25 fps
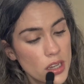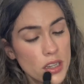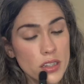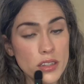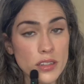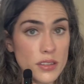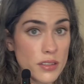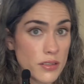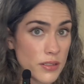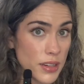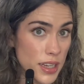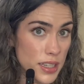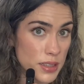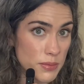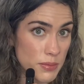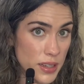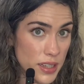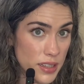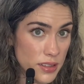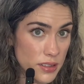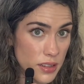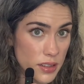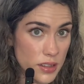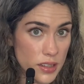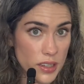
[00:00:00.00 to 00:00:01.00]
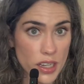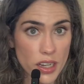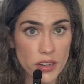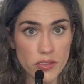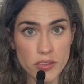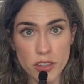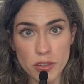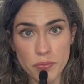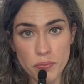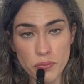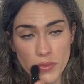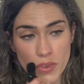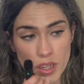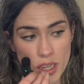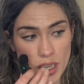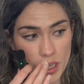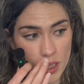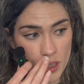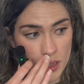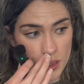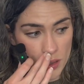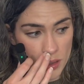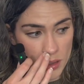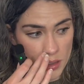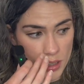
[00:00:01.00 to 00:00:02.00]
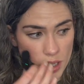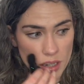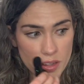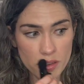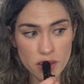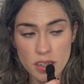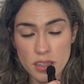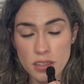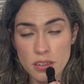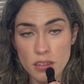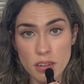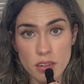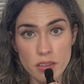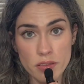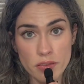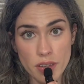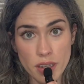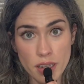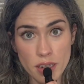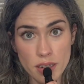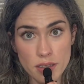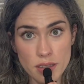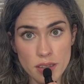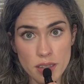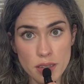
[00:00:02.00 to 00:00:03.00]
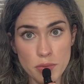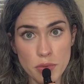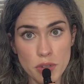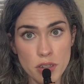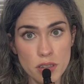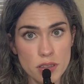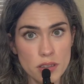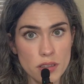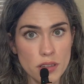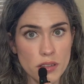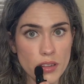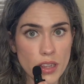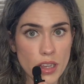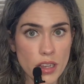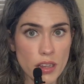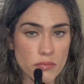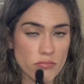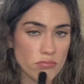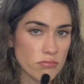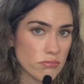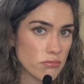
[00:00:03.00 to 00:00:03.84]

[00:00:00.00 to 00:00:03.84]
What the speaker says: So it has plants on the cover, and a lot of these are fantasy books, so they